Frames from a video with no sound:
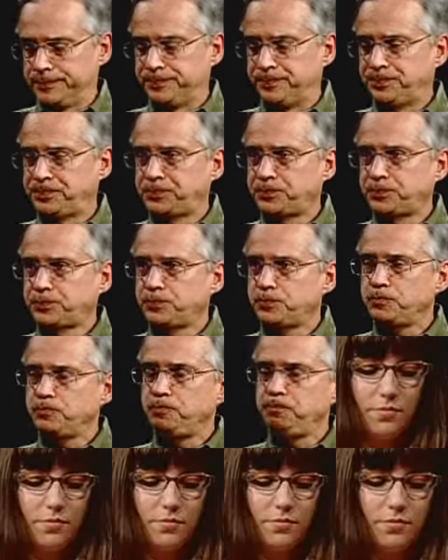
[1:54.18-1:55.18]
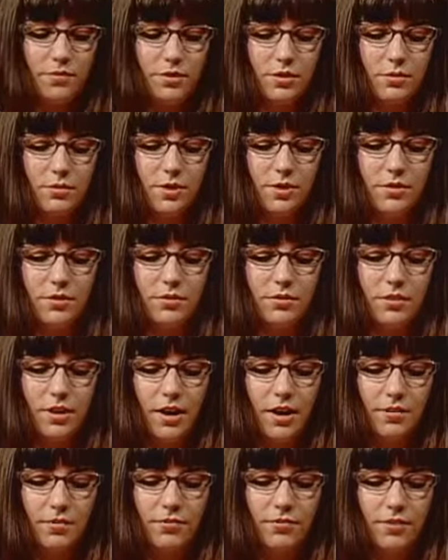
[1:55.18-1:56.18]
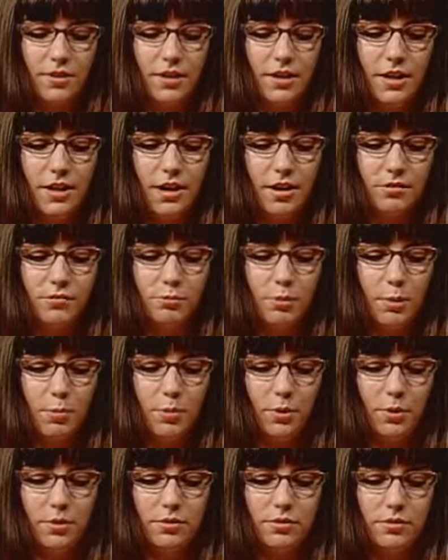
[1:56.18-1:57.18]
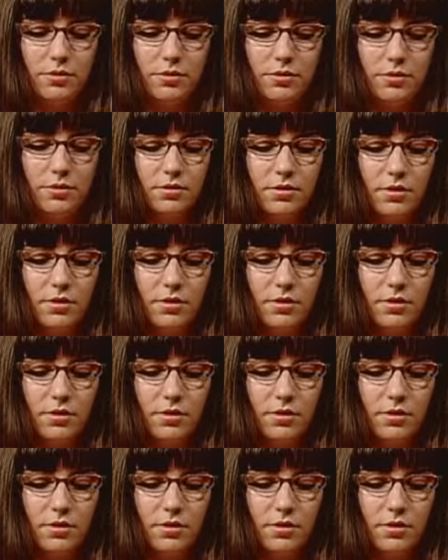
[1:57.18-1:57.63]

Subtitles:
And so we have neon ripples.